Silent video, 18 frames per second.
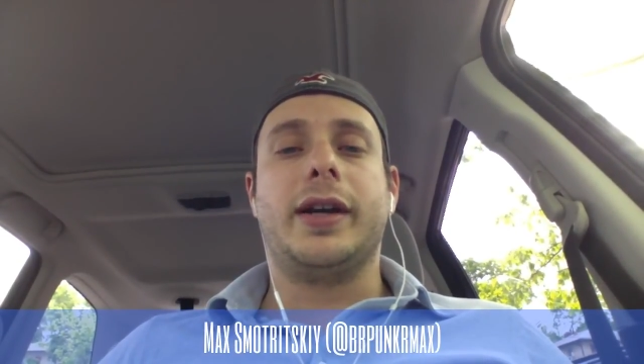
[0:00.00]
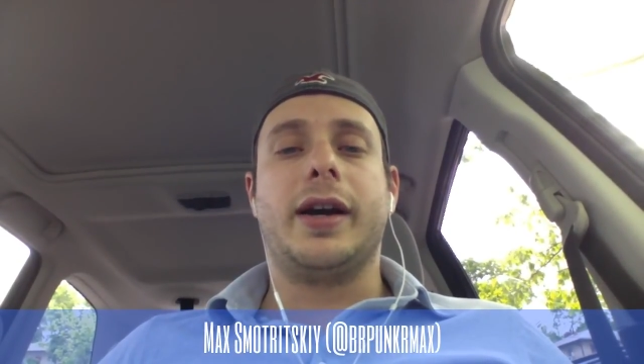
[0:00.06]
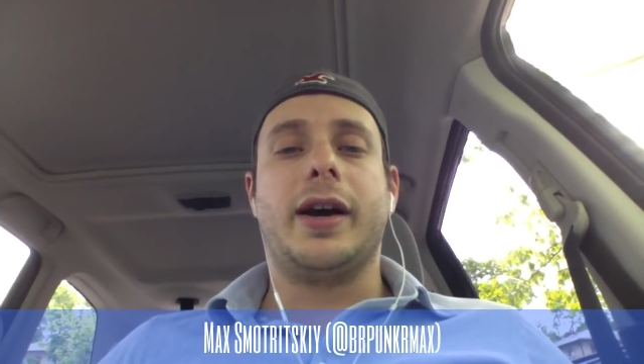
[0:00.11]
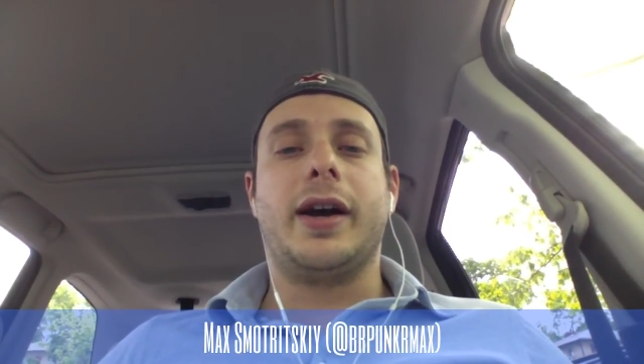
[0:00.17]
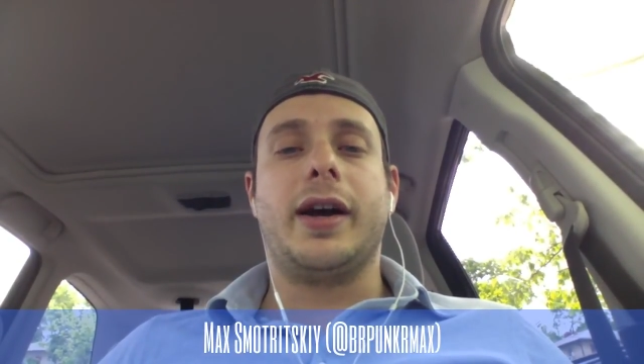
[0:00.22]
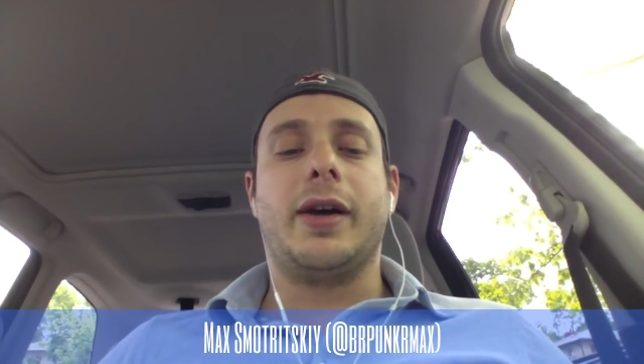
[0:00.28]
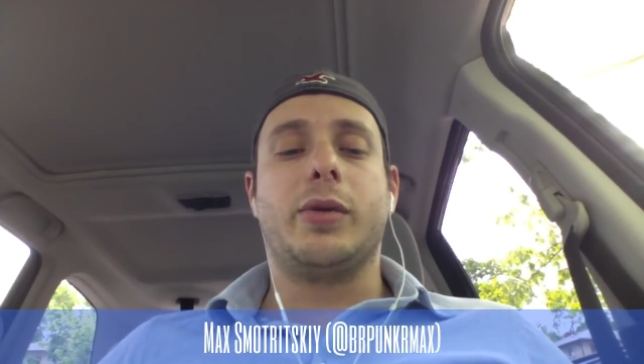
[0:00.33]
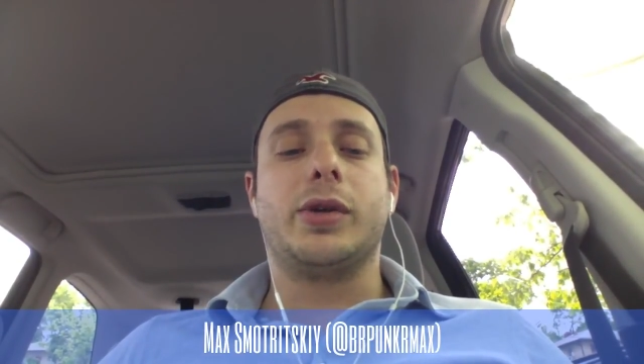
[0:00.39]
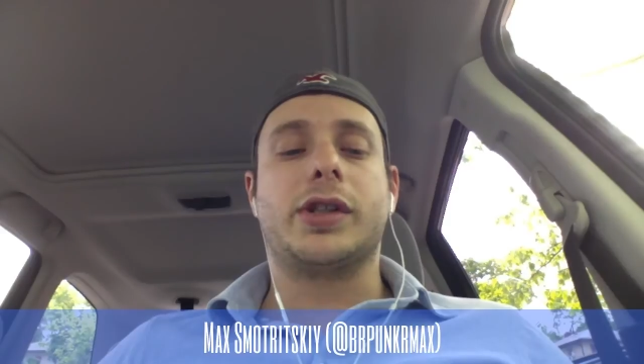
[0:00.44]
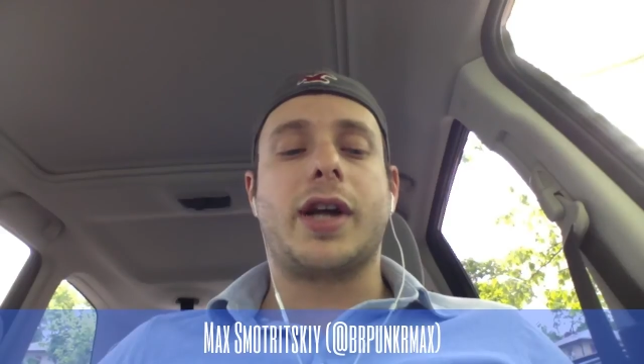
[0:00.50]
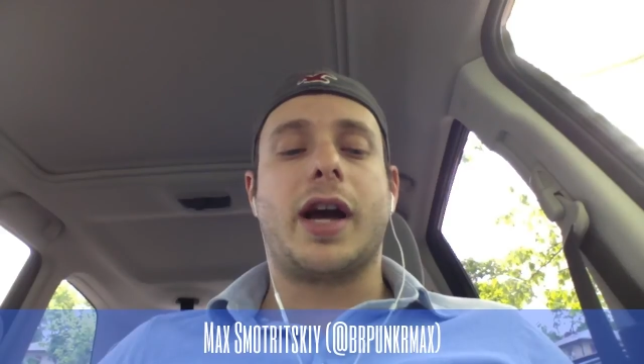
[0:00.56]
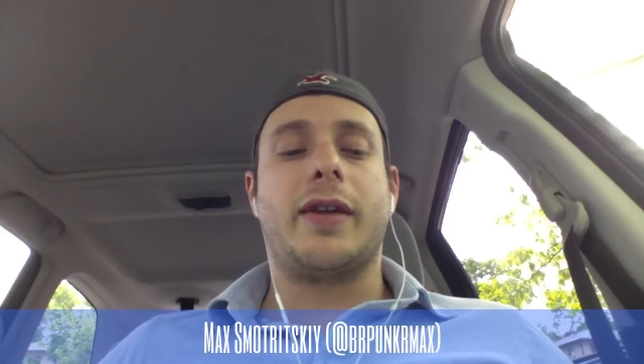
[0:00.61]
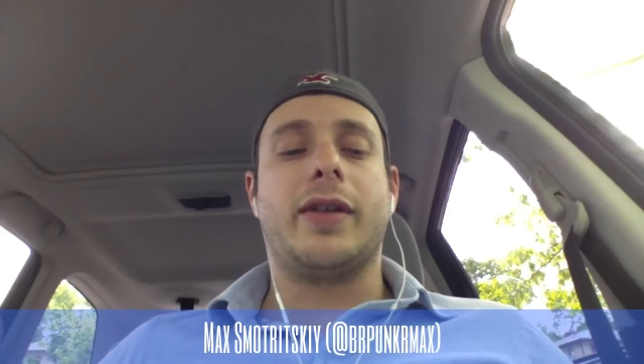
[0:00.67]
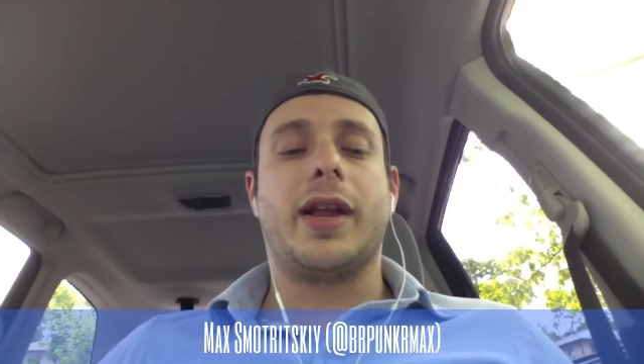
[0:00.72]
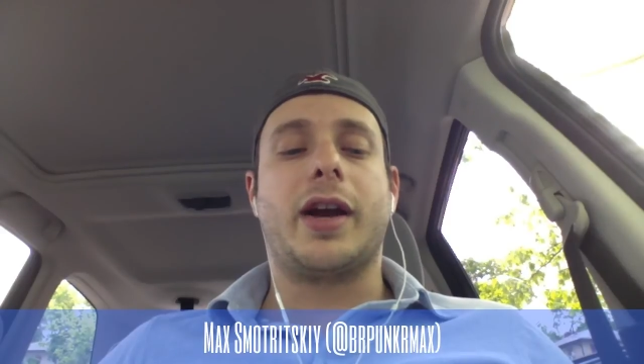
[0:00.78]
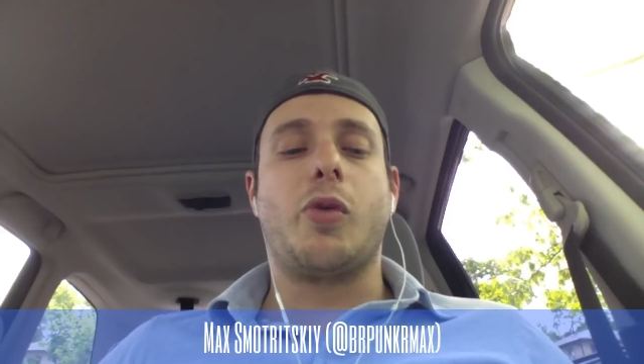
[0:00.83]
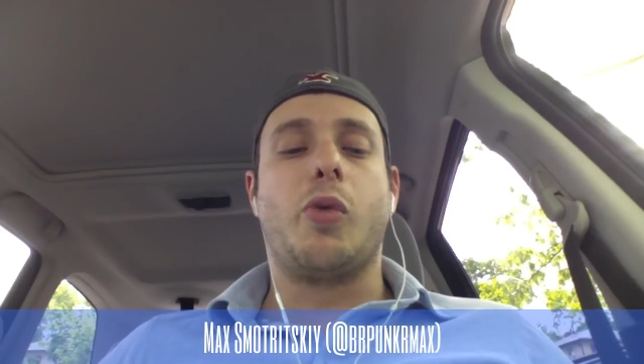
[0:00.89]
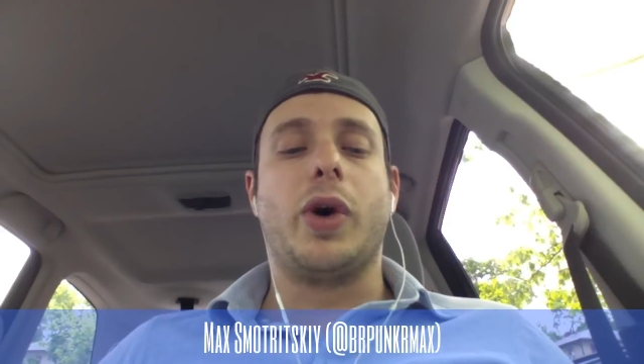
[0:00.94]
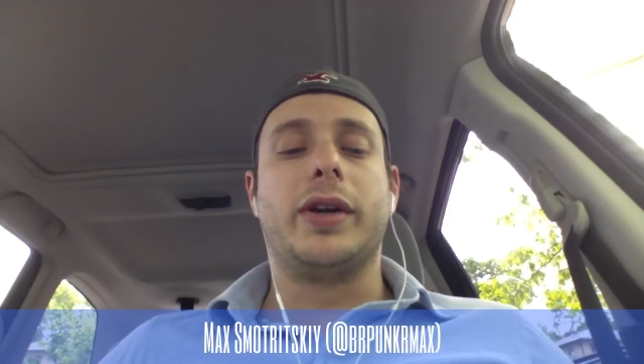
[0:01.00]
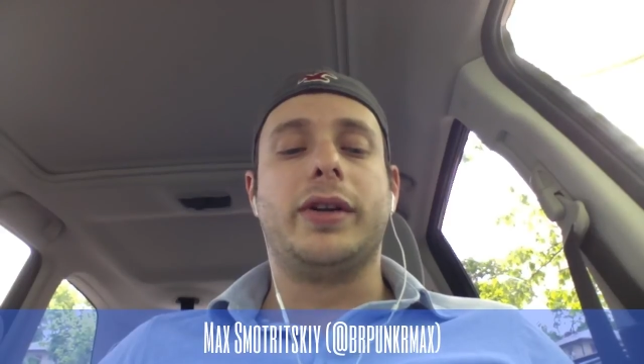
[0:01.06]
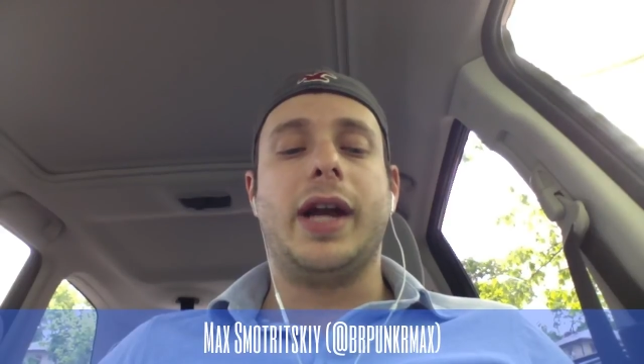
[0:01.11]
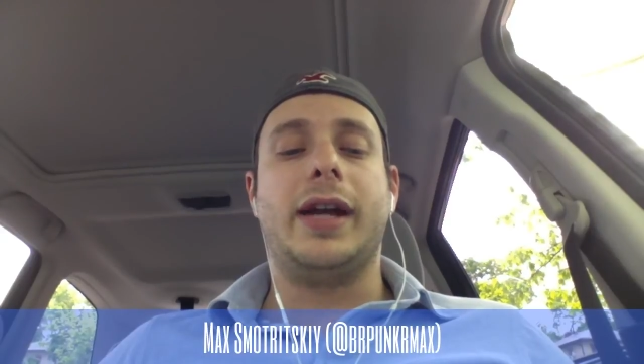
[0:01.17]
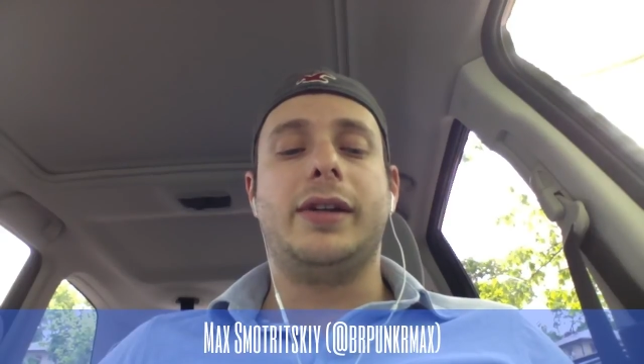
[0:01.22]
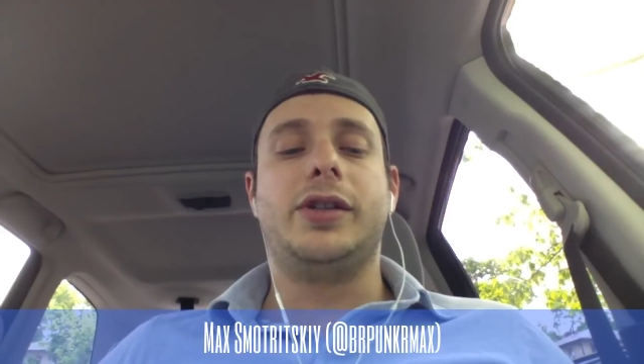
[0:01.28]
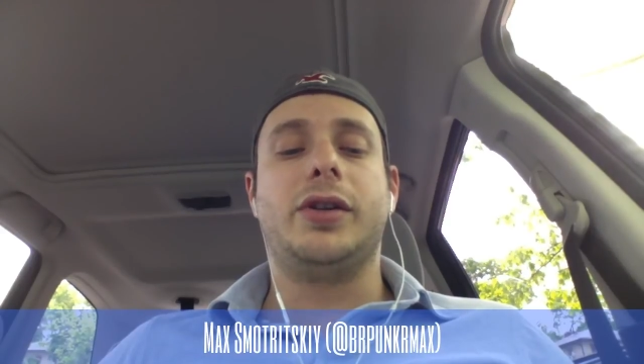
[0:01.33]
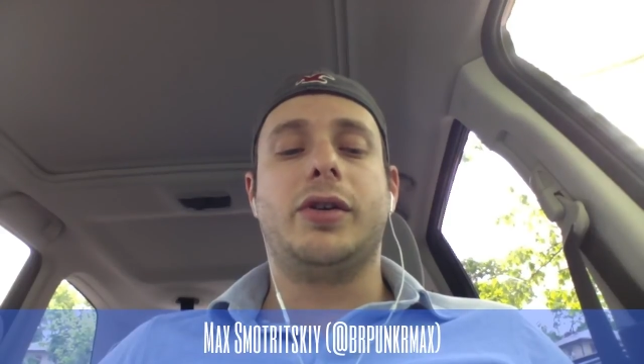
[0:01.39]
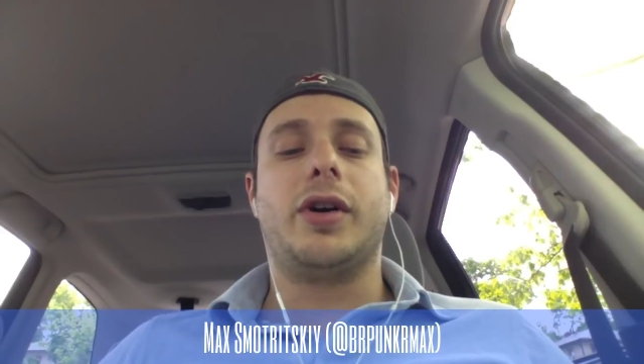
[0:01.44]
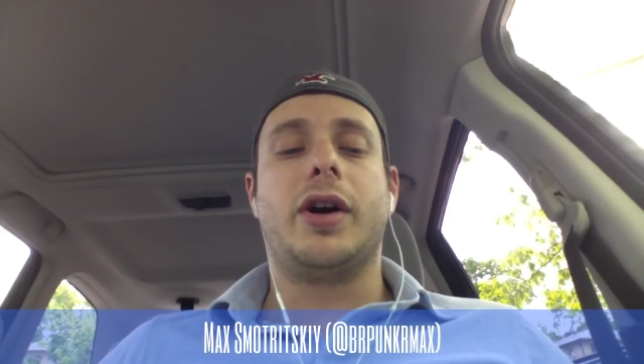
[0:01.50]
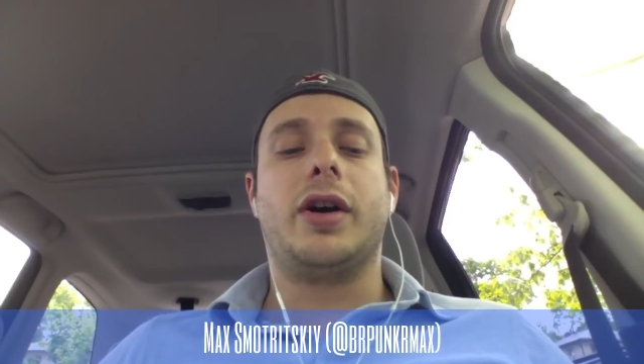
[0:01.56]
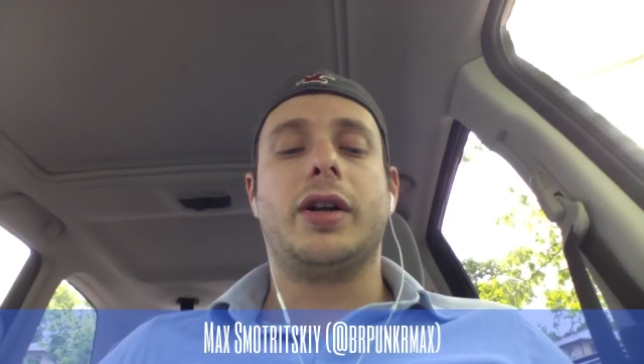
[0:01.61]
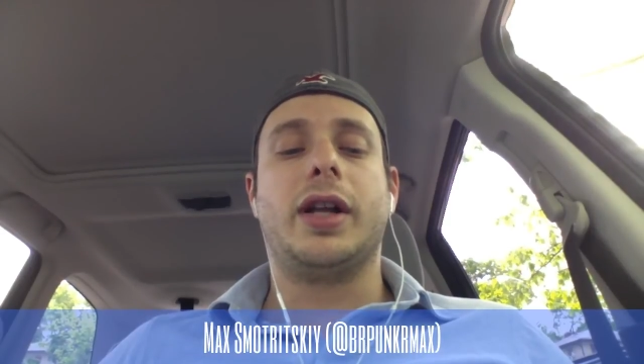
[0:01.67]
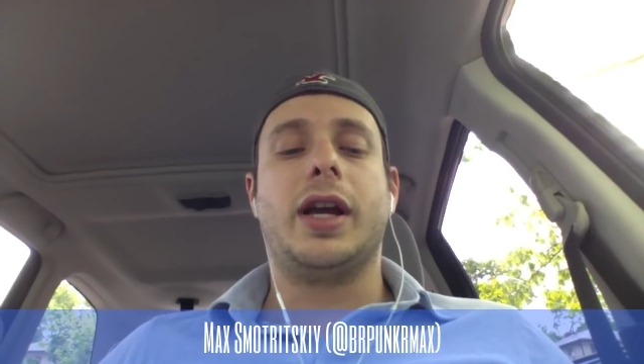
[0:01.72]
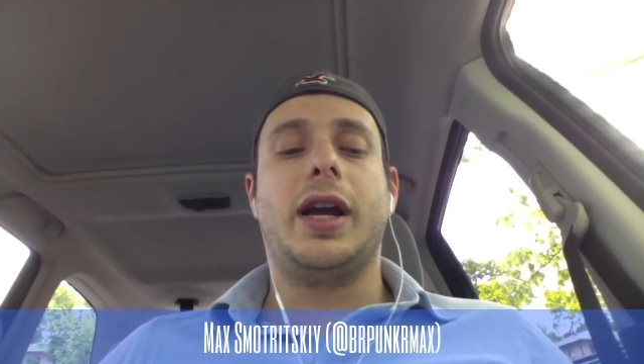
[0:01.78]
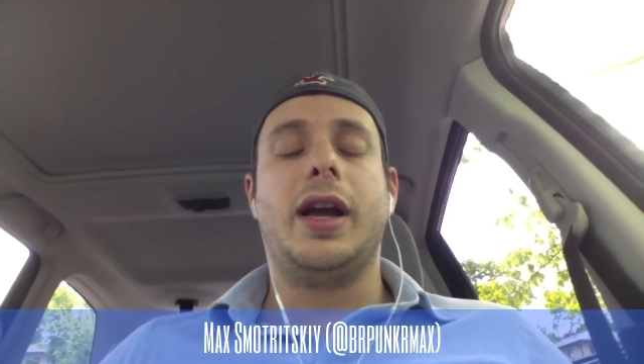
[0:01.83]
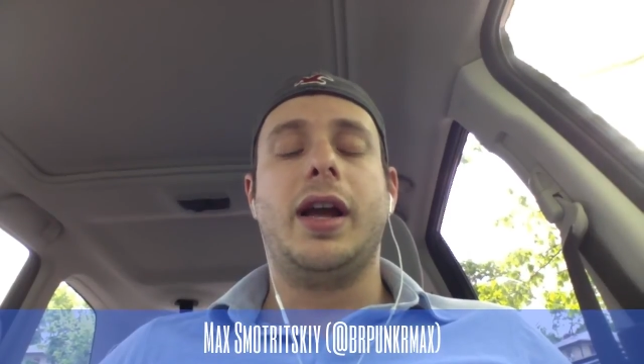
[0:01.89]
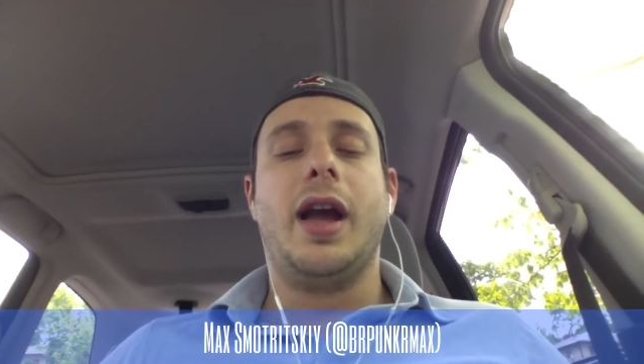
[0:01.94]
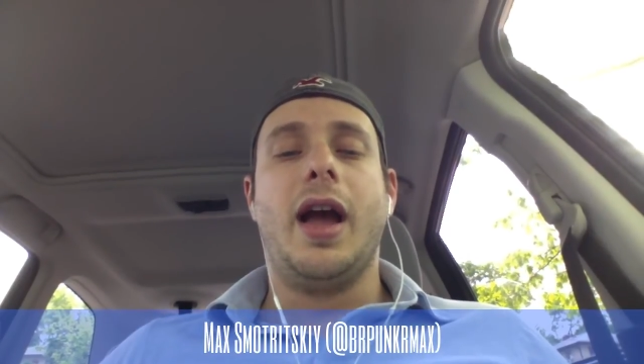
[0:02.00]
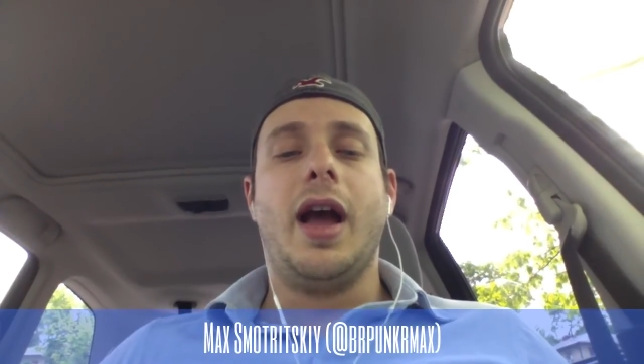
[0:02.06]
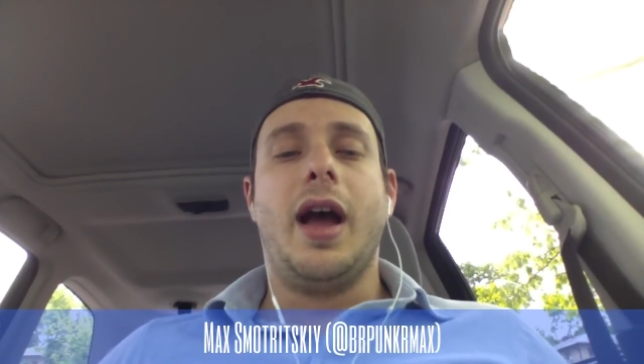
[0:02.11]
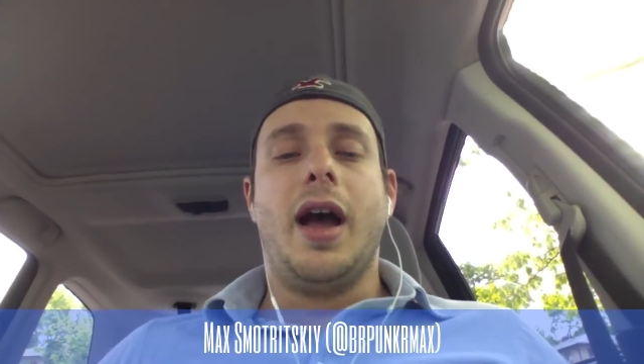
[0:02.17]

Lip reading: It was kind of like one day too early.